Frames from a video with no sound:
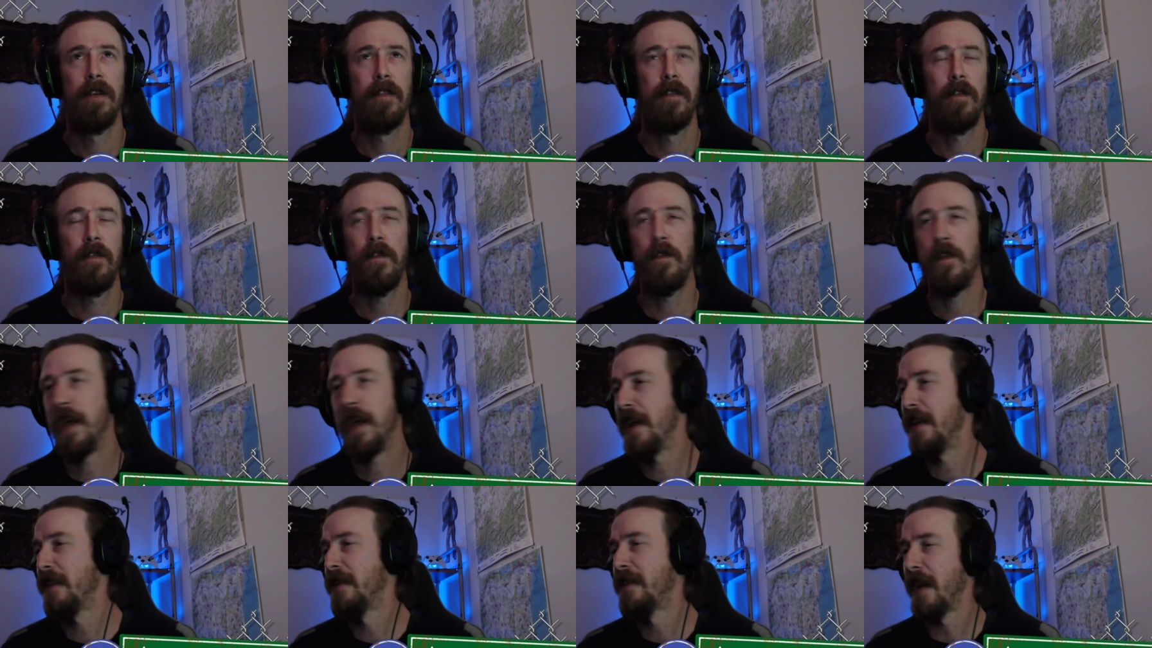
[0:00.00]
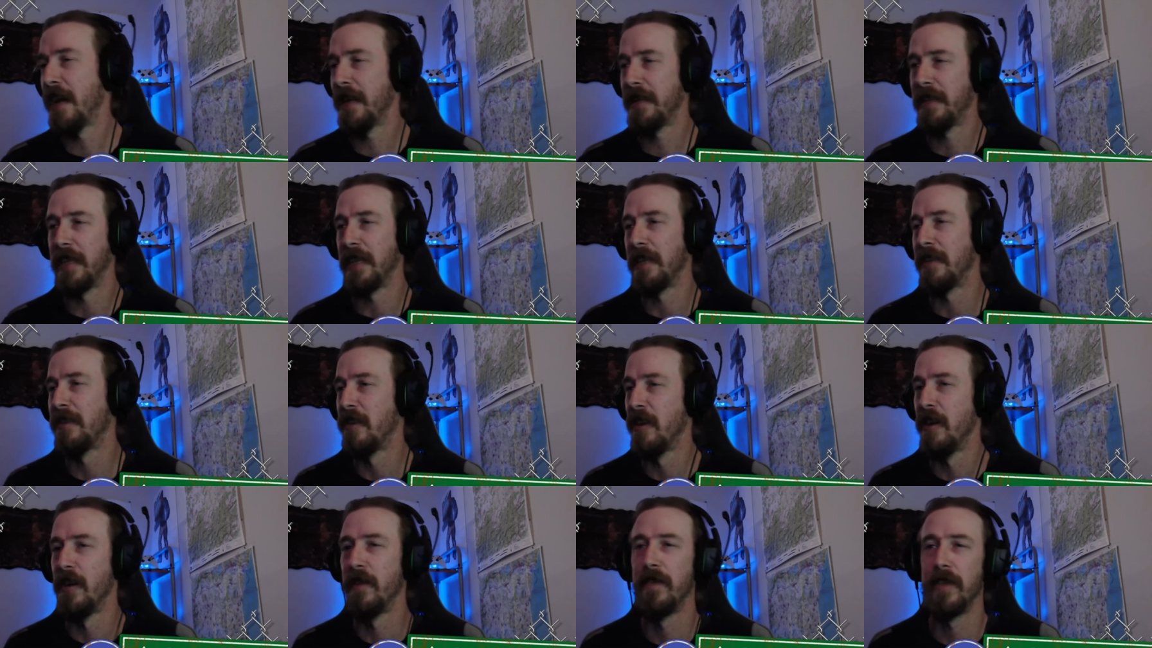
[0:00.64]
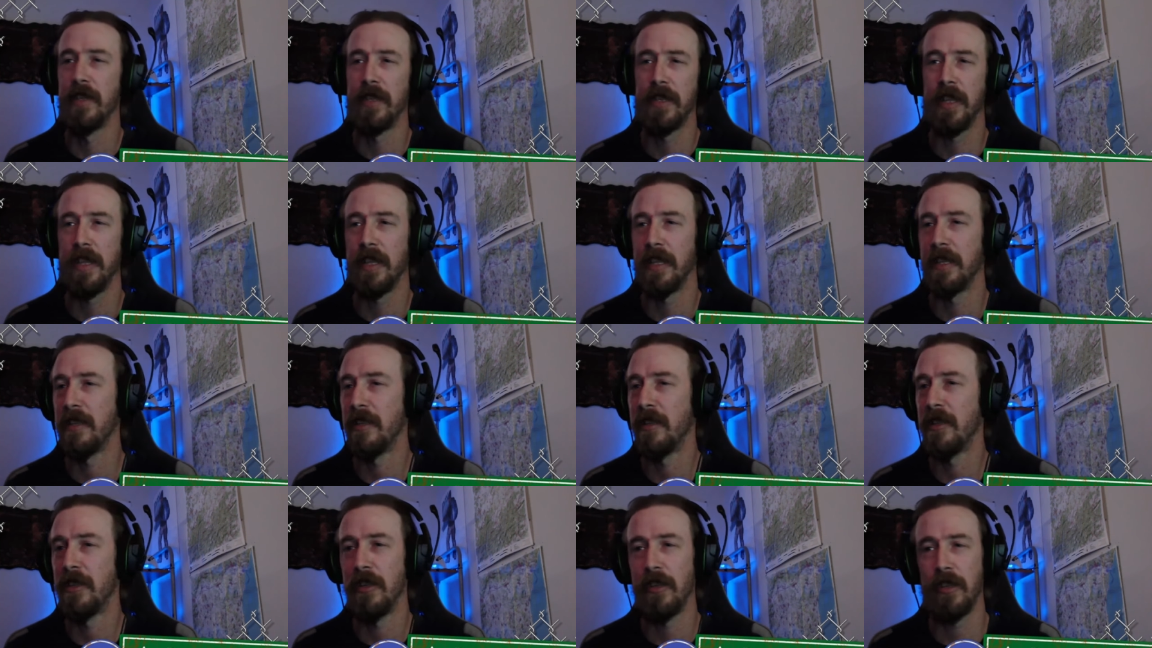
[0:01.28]
fantastic servers that
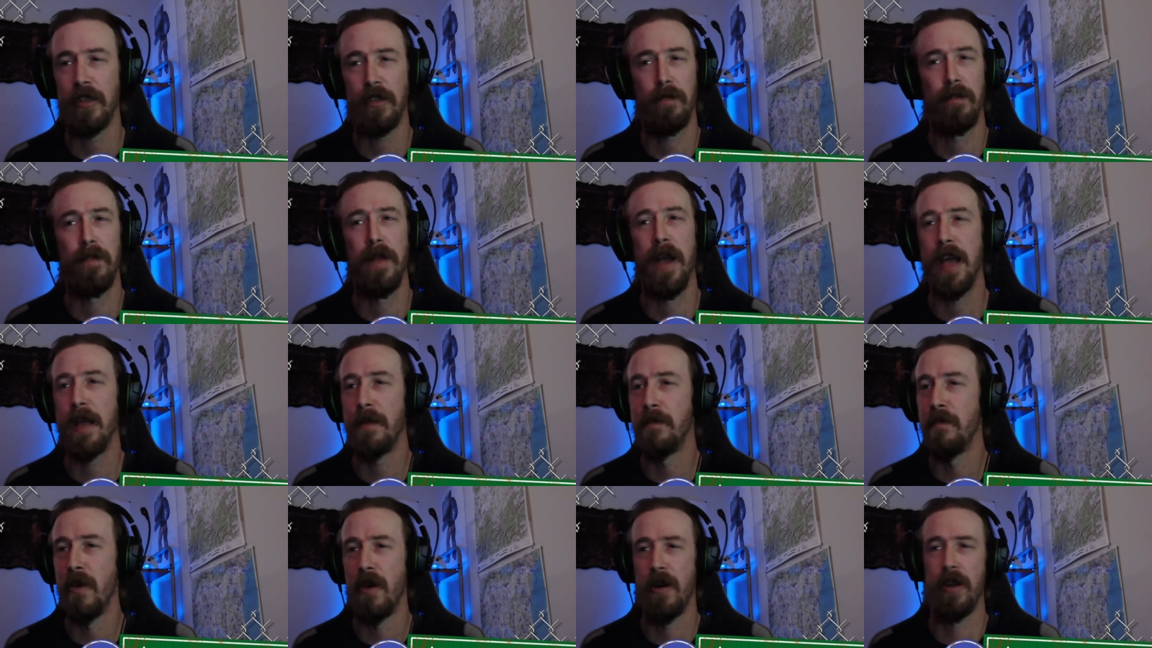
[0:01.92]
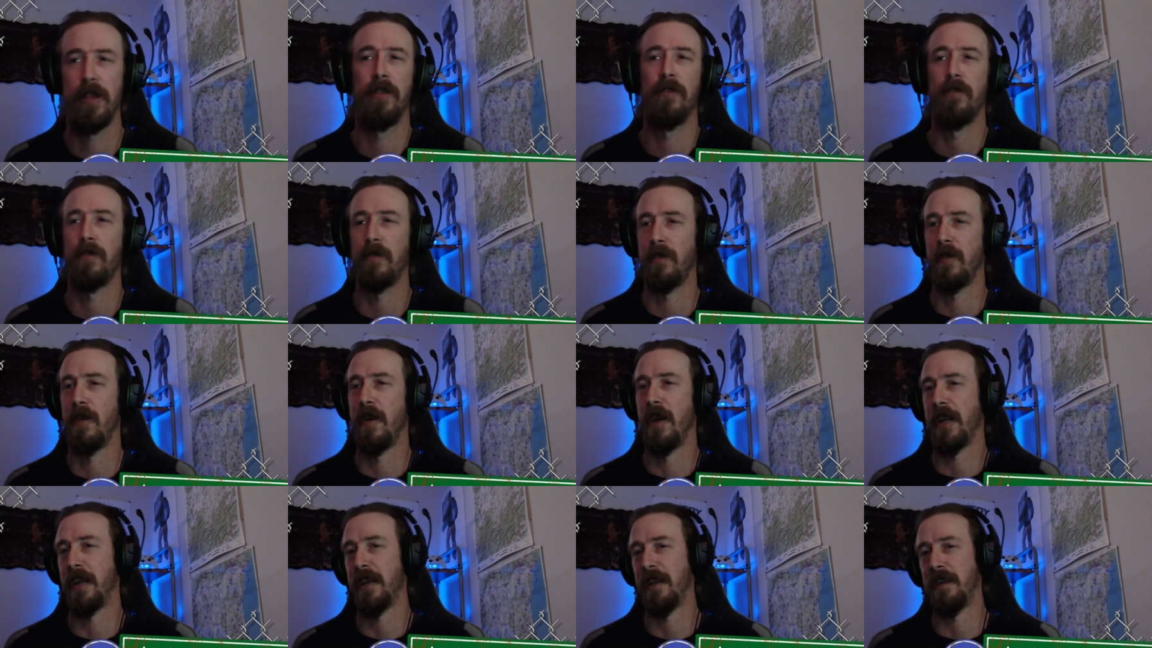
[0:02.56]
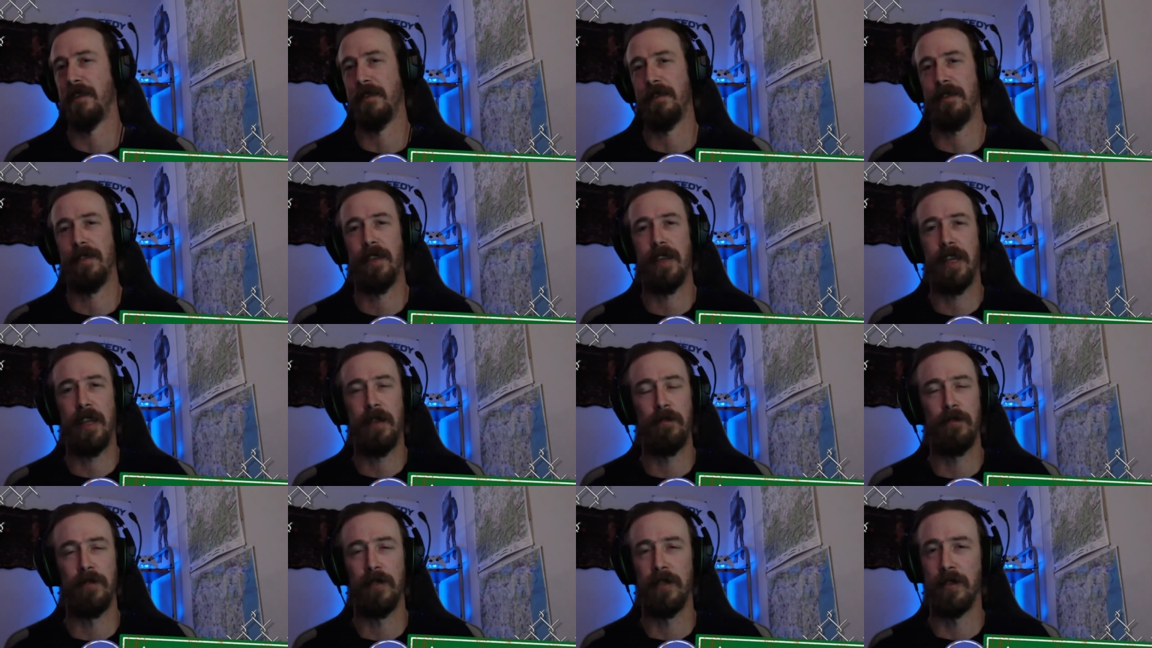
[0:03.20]
just made mine look like
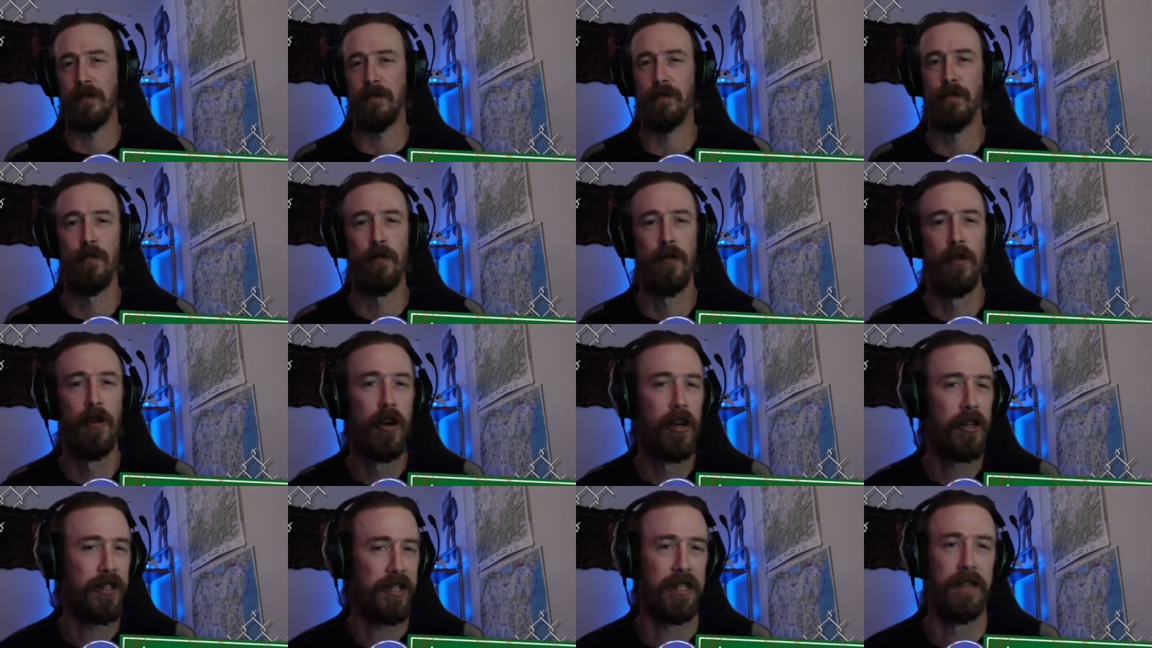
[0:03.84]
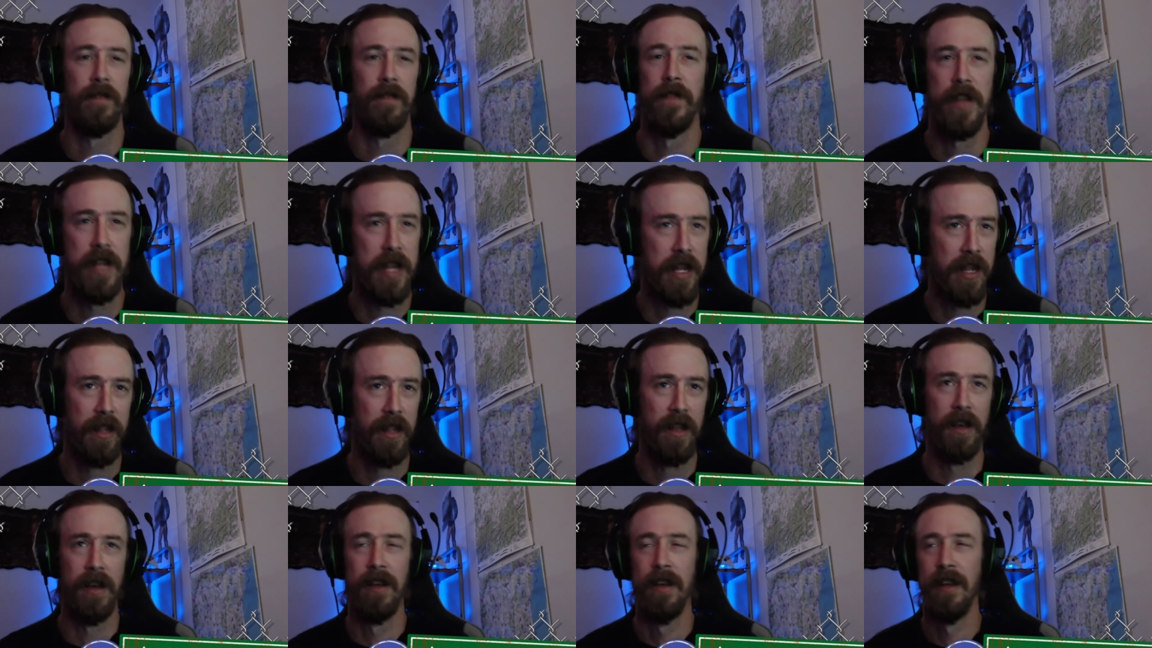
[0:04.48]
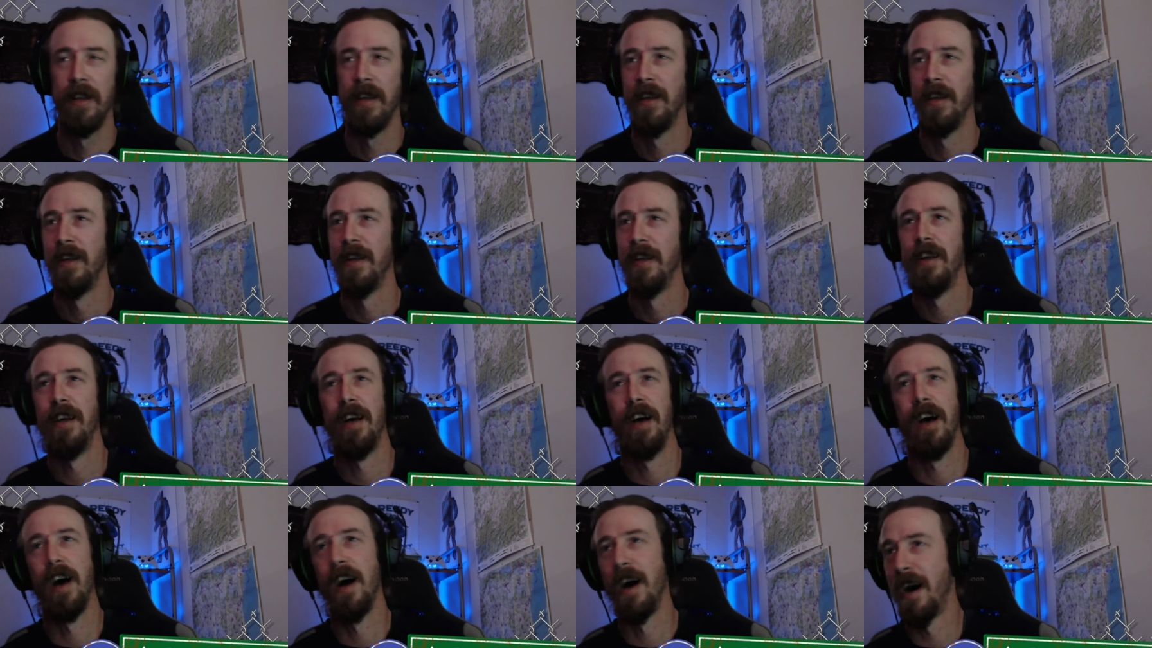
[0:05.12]
it was worse than vanilla.
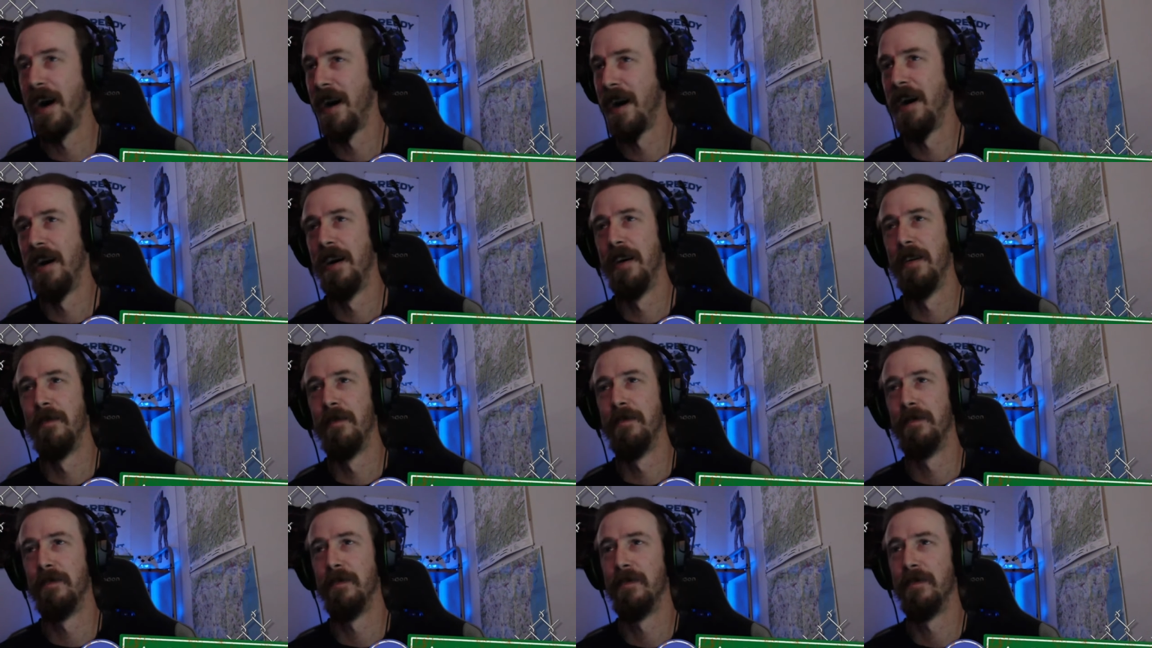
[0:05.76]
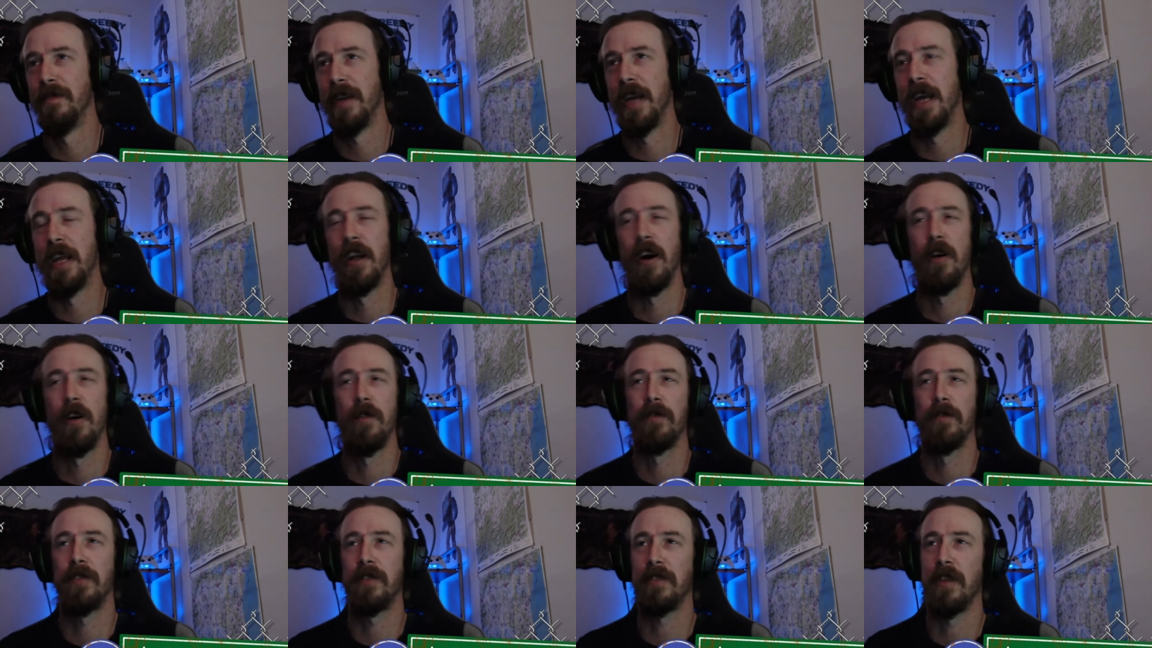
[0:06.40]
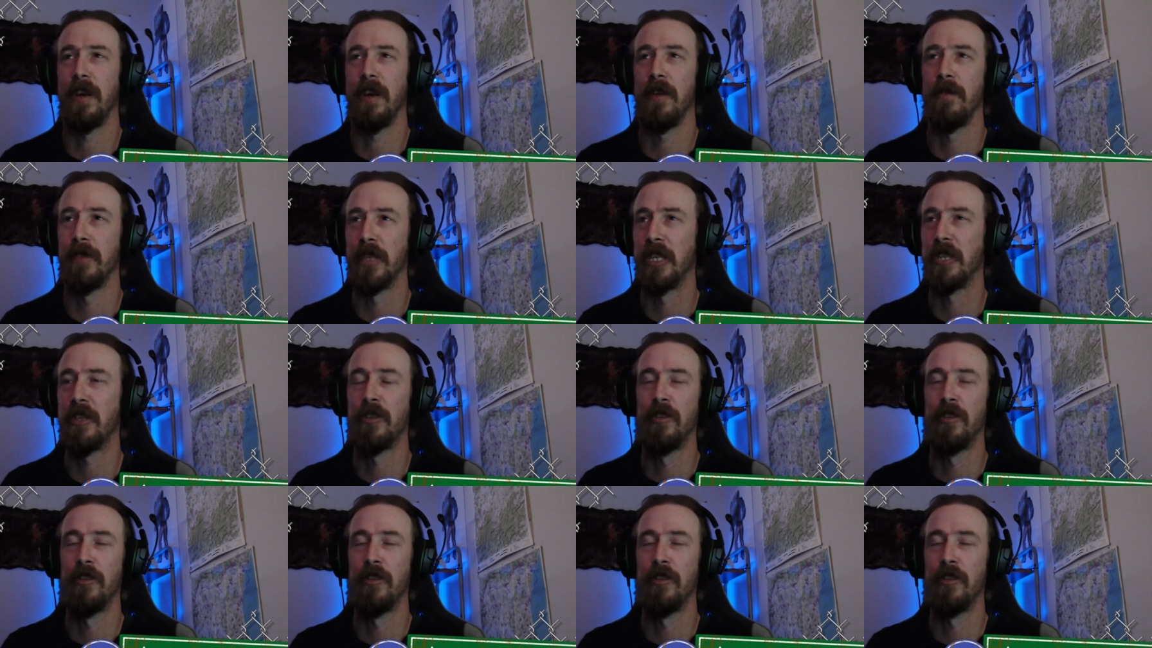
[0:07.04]
Um, and I was I was